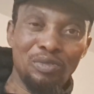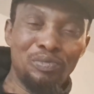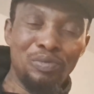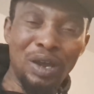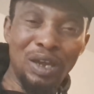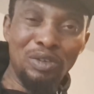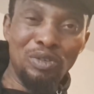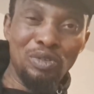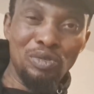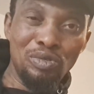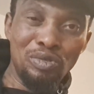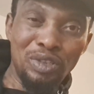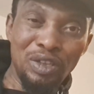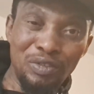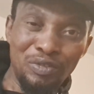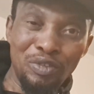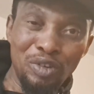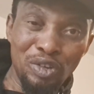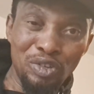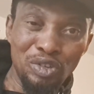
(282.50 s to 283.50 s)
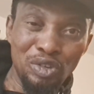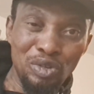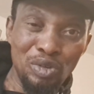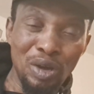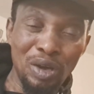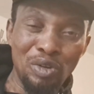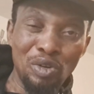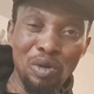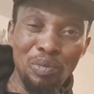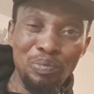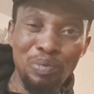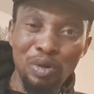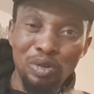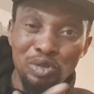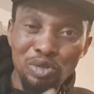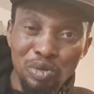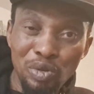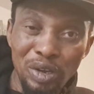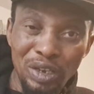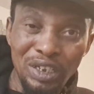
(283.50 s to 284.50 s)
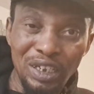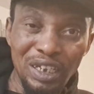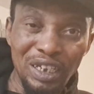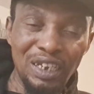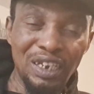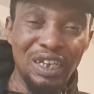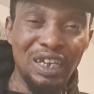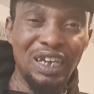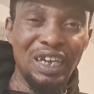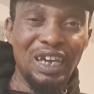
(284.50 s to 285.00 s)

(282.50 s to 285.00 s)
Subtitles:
by you divorcing, you are not portraying